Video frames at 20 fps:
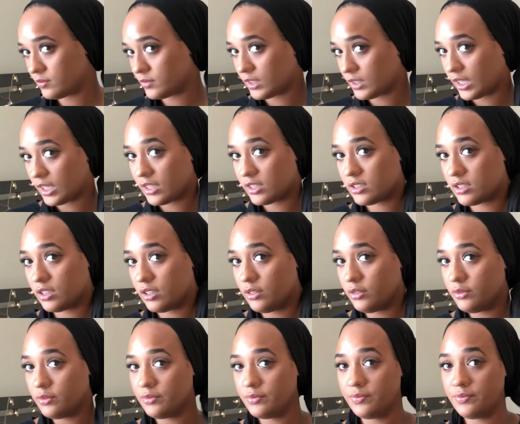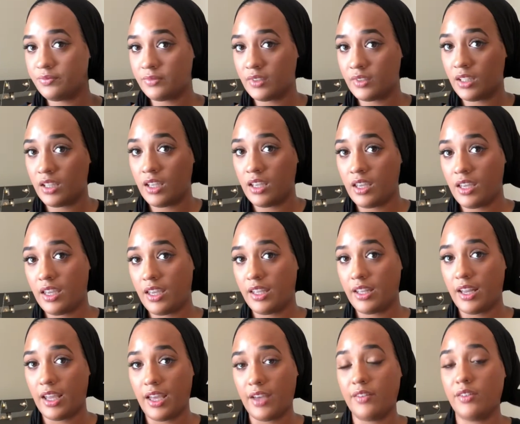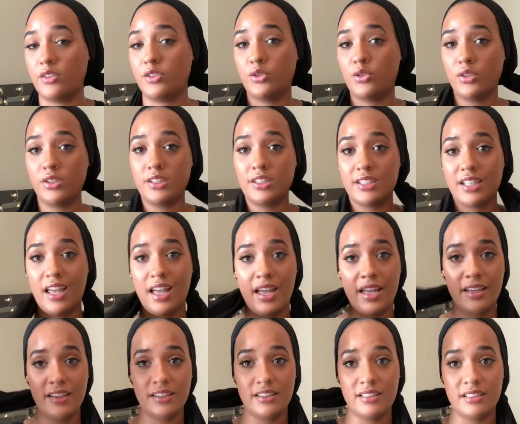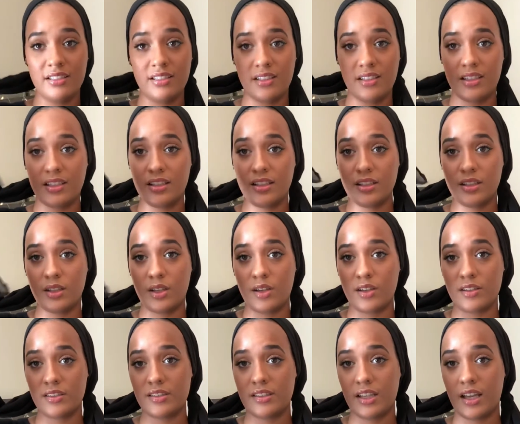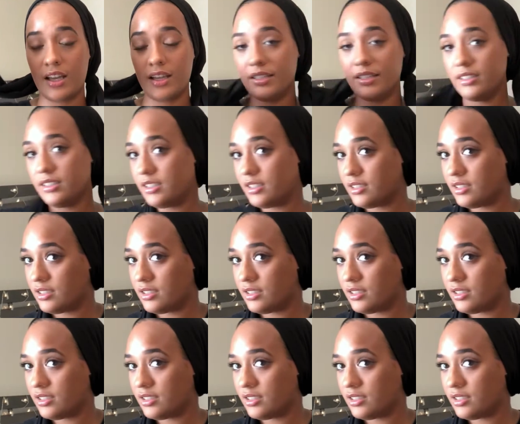like so, and I have a short side and a long side,